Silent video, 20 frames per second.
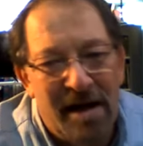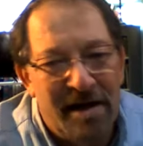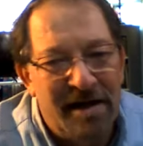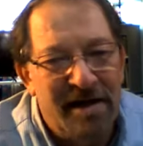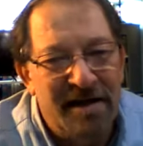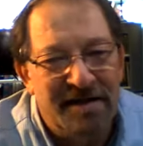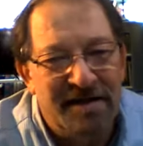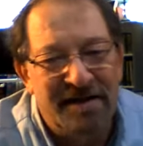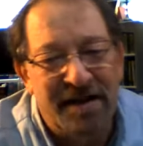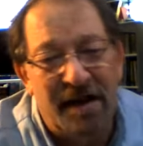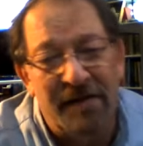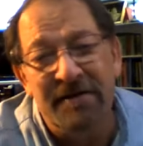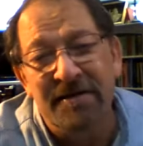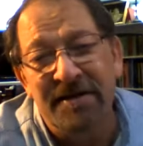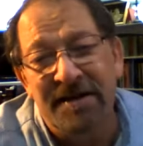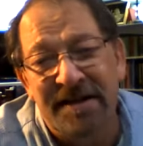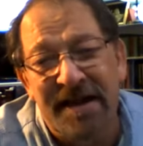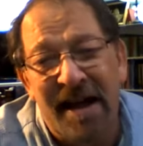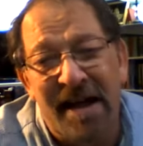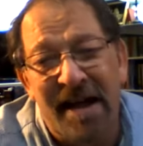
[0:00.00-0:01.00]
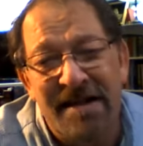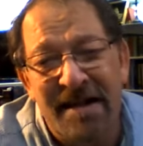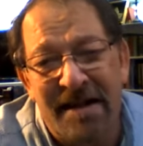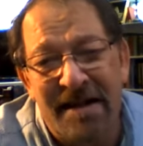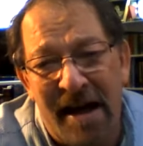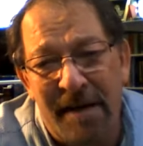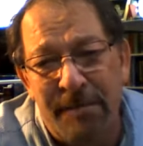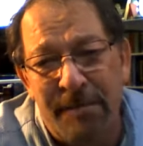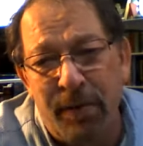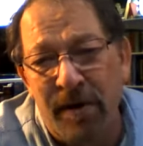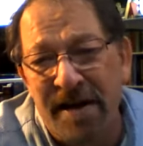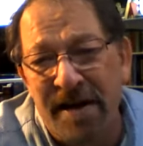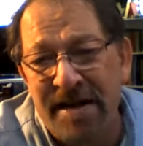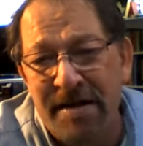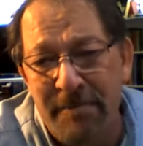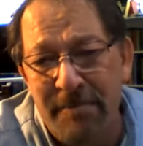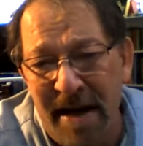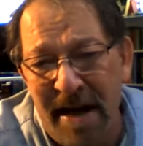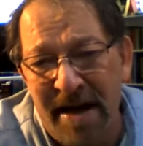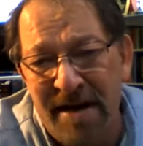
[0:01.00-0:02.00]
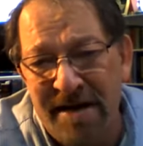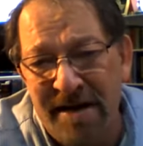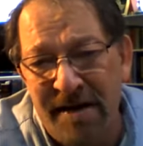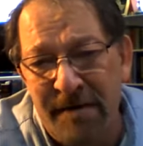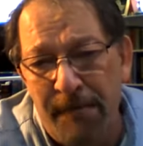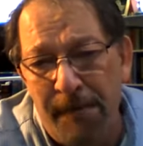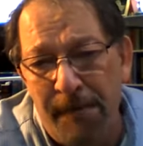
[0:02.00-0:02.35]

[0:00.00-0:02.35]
The southern states at that point demanded